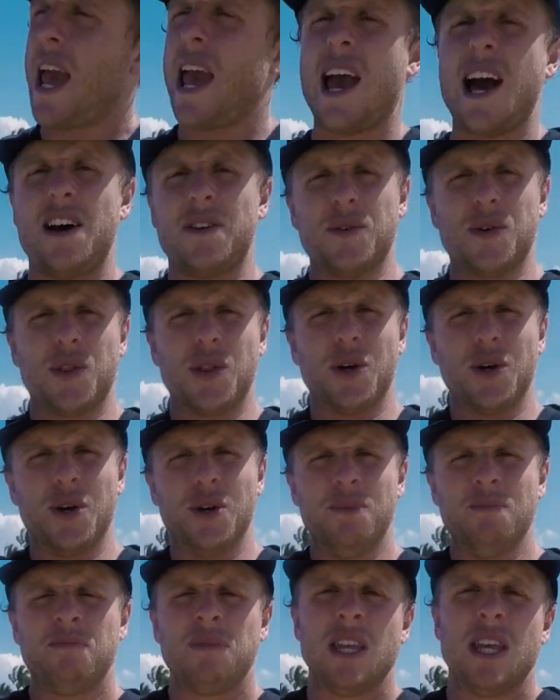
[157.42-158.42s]
out though,
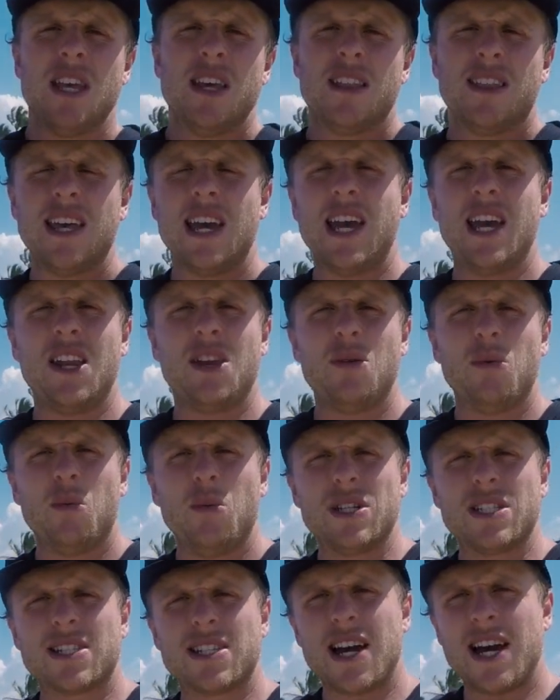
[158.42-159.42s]
then
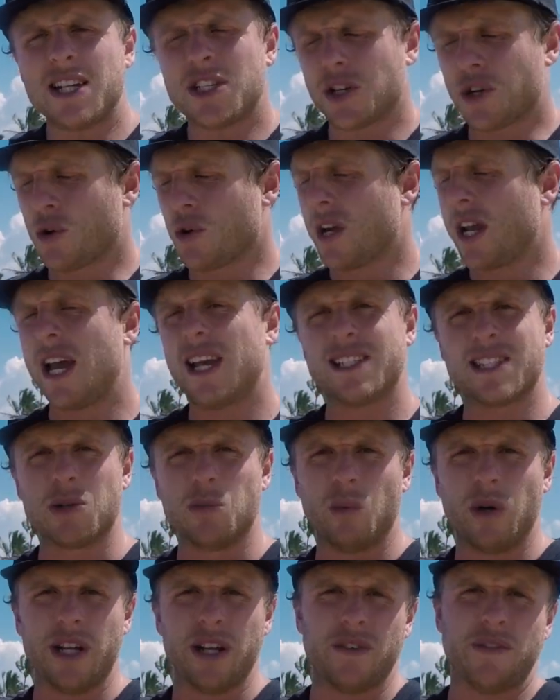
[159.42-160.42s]
we start to create some
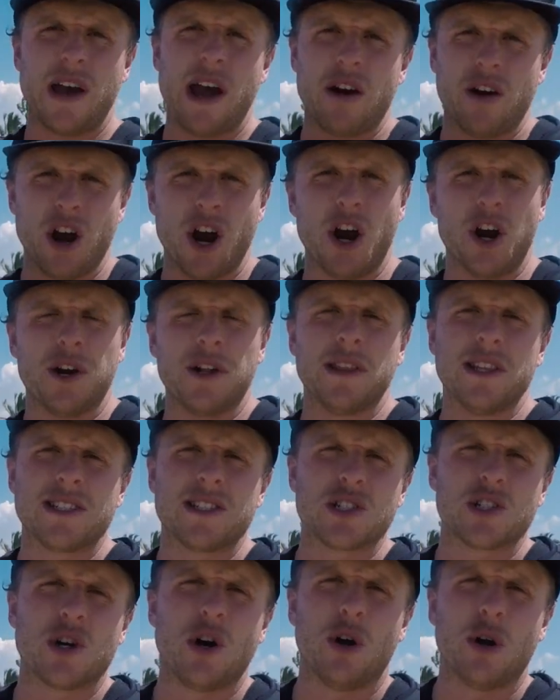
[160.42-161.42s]
wind of our own, and this
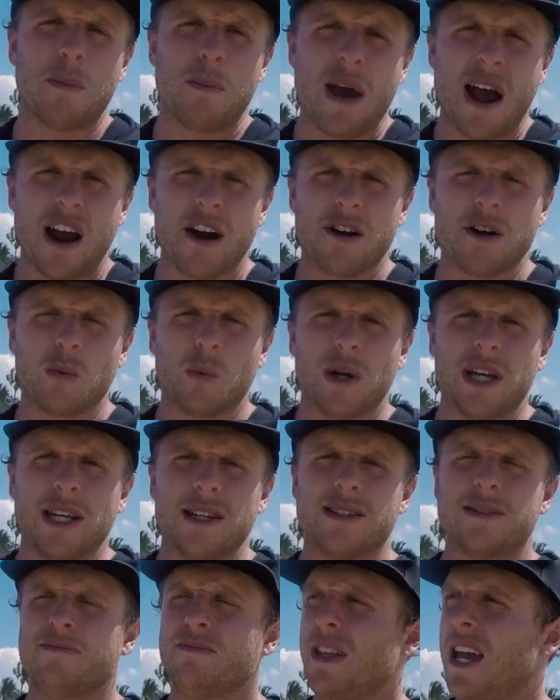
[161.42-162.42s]
is called apparent
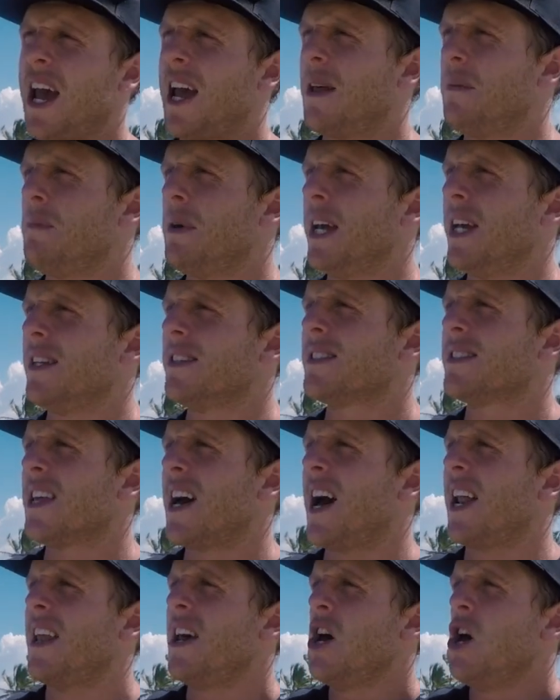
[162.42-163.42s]
wind. And it means
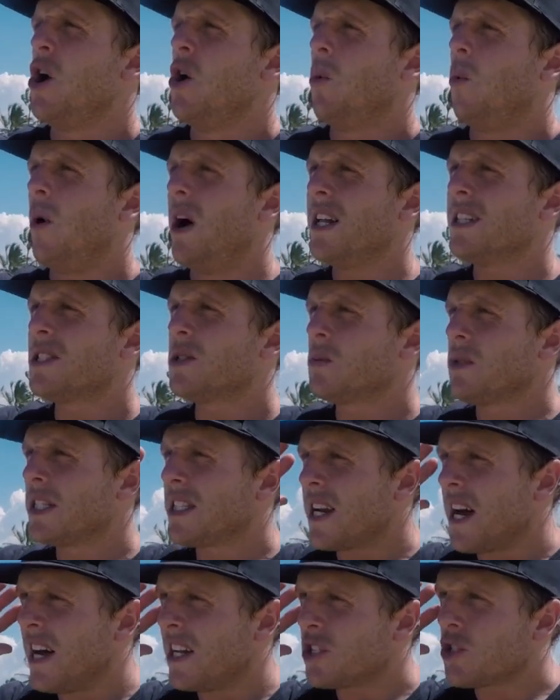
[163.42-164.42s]
that once we
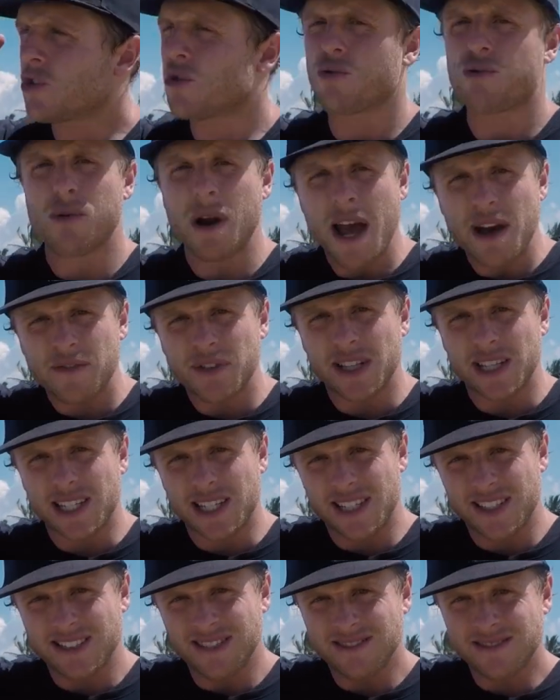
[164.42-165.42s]
start
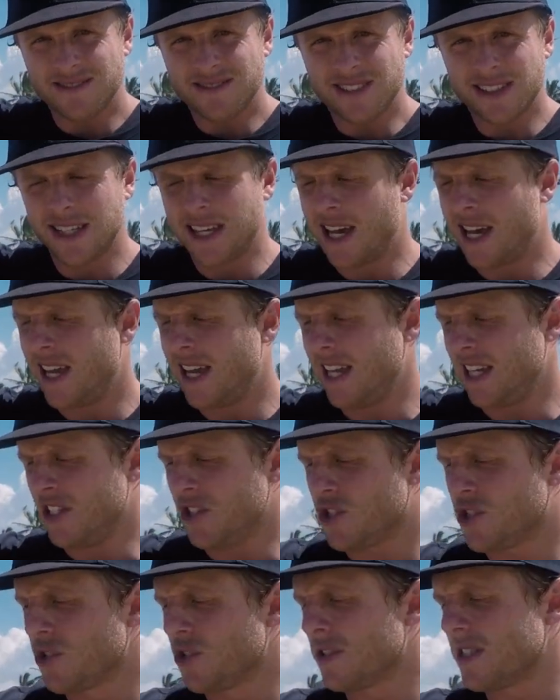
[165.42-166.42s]
traveling, okay,
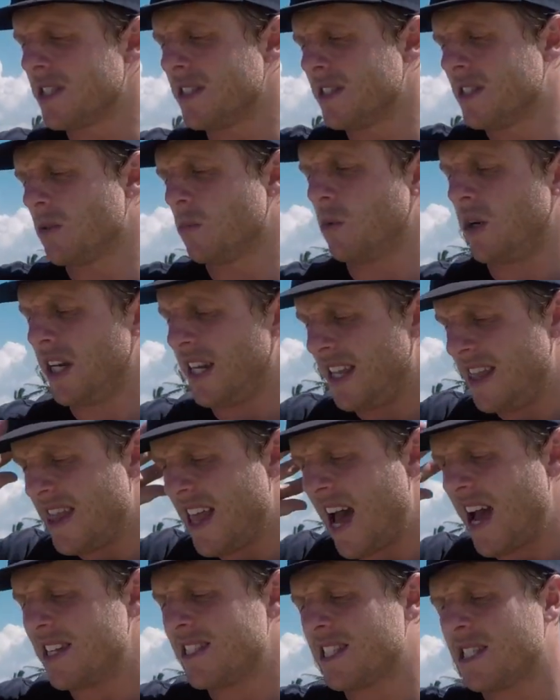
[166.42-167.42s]
inducing some wind in
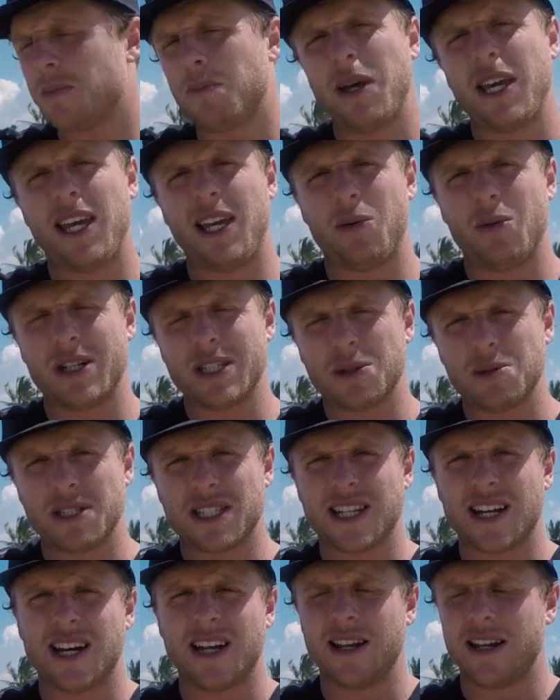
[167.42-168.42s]
that speed, once we
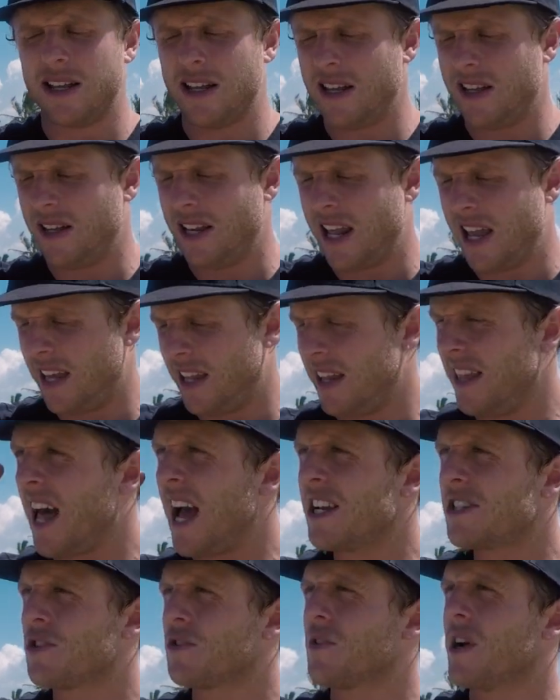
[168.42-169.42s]
start in
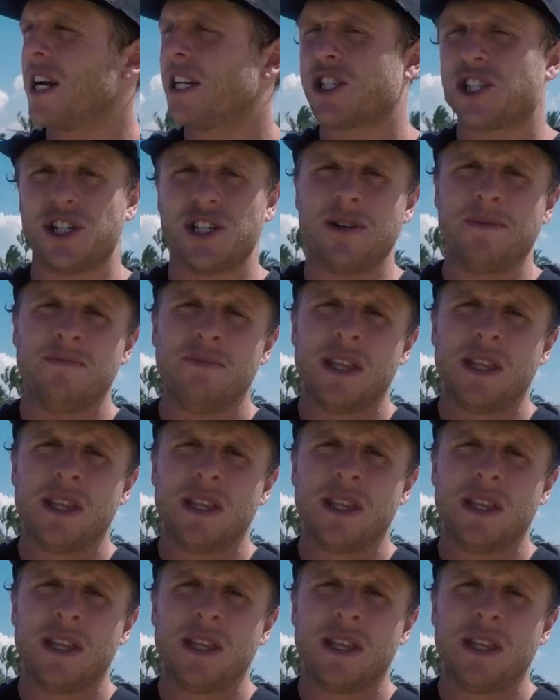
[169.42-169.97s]
that direction,